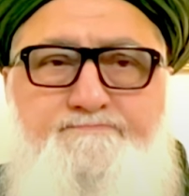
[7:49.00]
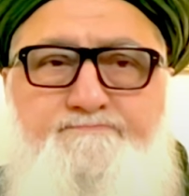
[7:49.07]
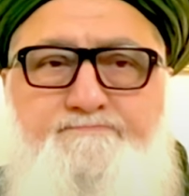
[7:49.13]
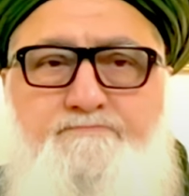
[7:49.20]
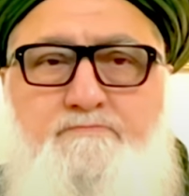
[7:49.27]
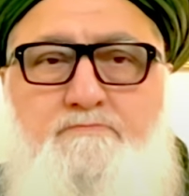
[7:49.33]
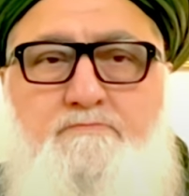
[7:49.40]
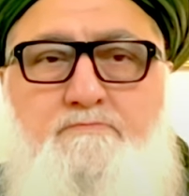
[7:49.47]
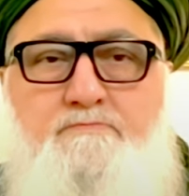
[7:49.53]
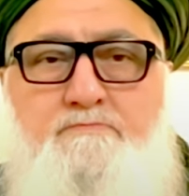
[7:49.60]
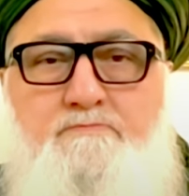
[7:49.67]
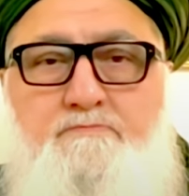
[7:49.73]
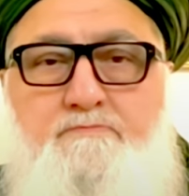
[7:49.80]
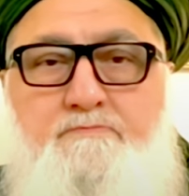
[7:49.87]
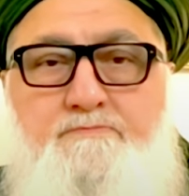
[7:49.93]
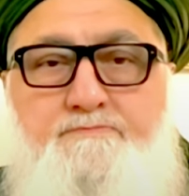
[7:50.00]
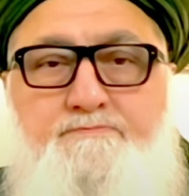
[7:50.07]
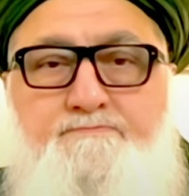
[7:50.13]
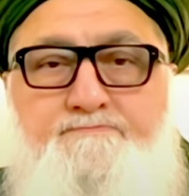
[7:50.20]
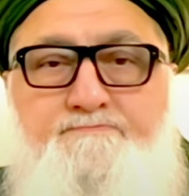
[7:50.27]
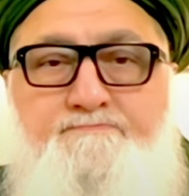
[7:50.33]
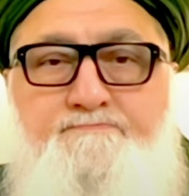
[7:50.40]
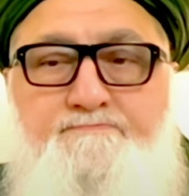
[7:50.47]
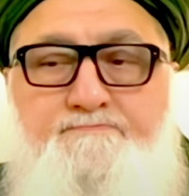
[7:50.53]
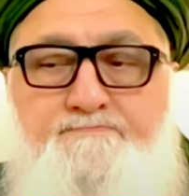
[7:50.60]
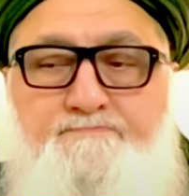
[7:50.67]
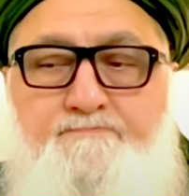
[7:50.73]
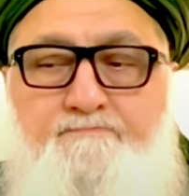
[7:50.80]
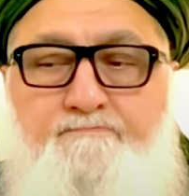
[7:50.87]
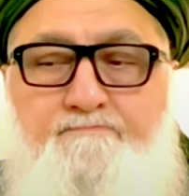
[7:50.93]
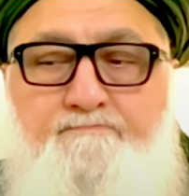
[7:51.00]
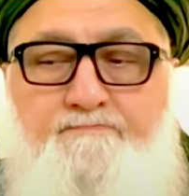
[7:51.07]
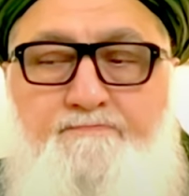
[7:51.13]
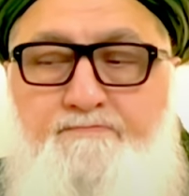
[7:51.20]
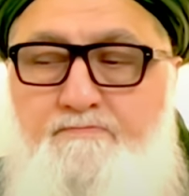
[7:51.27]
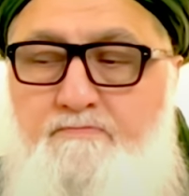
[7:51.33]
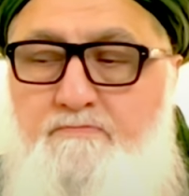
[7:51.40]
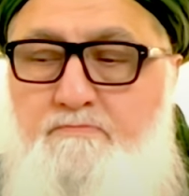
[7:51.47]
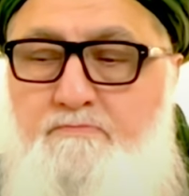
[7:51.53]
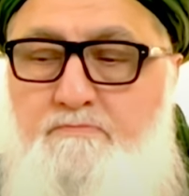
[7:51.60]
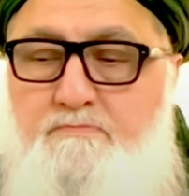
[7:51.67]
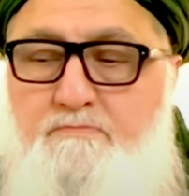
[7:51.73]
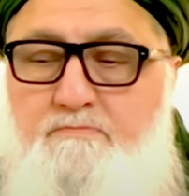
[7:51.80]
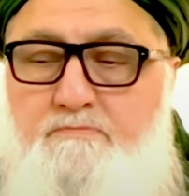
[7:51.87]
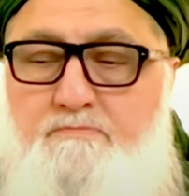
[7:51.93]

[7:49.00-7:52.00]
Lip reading: (no one is talking)